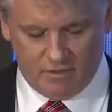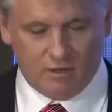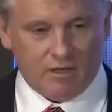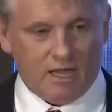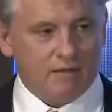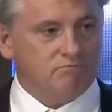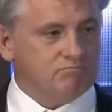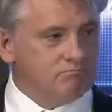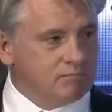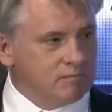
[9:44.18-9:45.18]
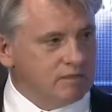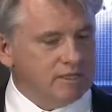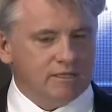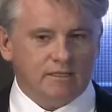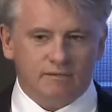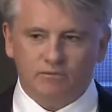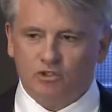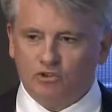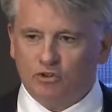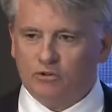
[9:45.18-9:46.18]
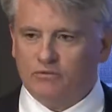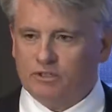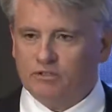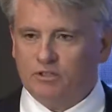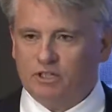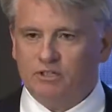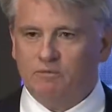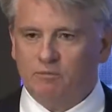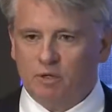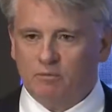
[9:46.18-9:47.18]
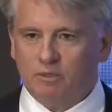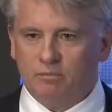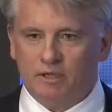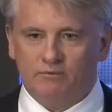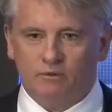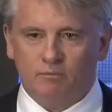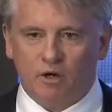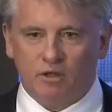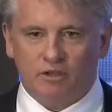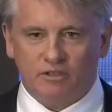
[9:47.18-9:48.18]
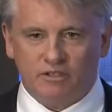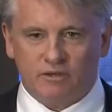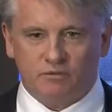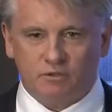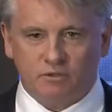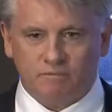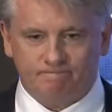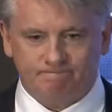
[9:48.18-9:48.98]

and even the turf that your kids will probably play football on this afternoon.